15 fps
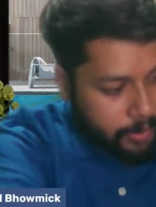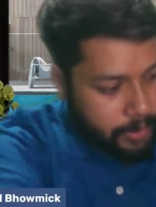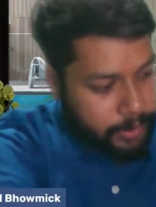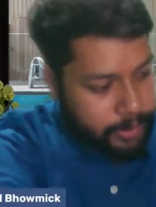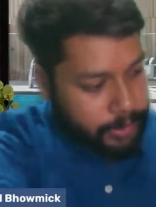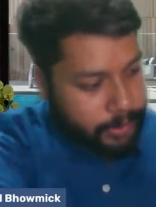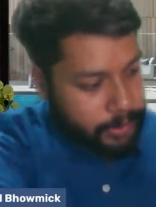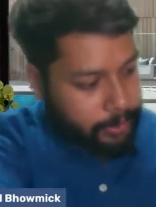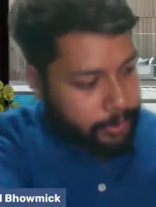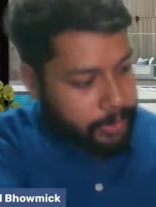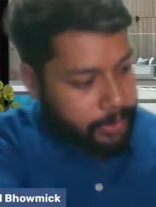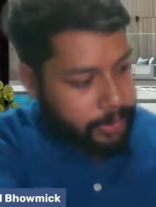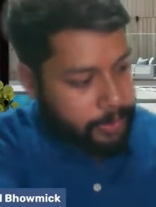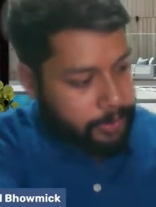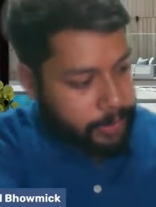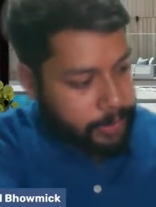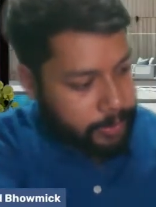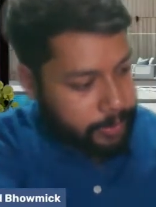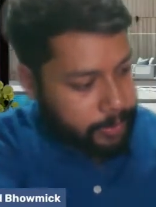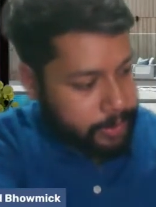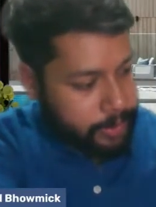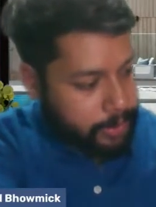So the positive
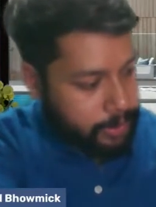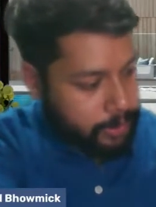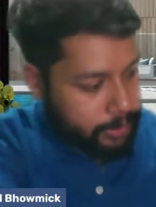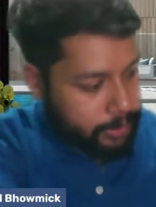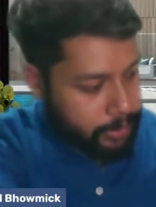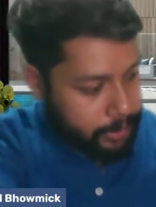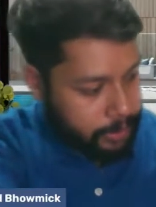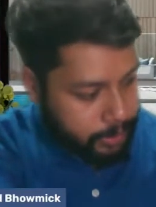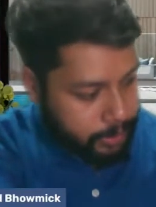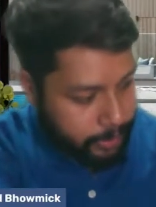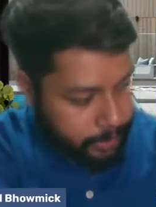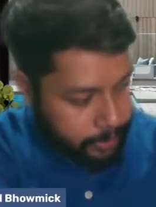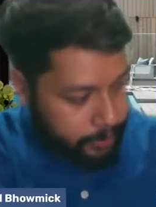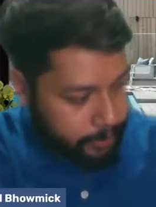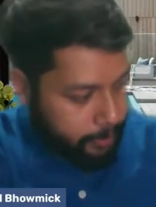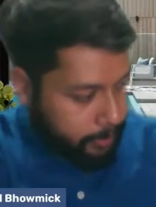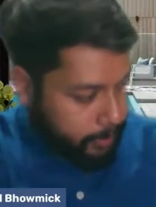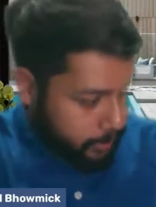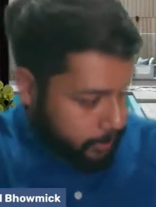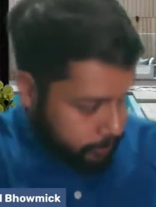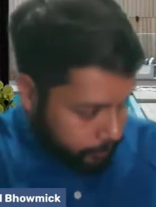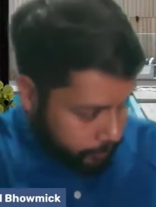terminal
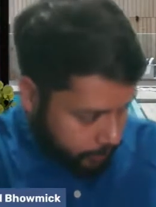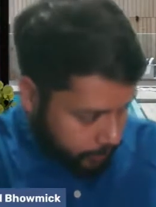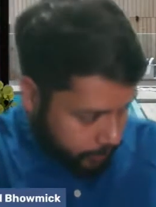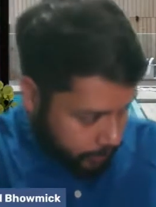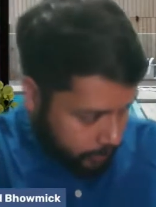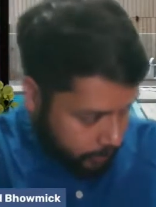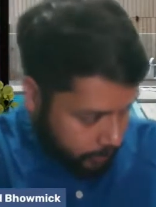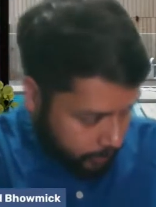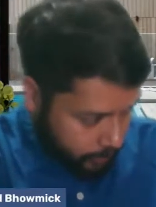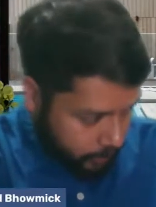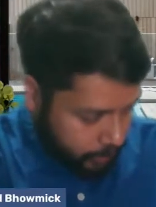is fine.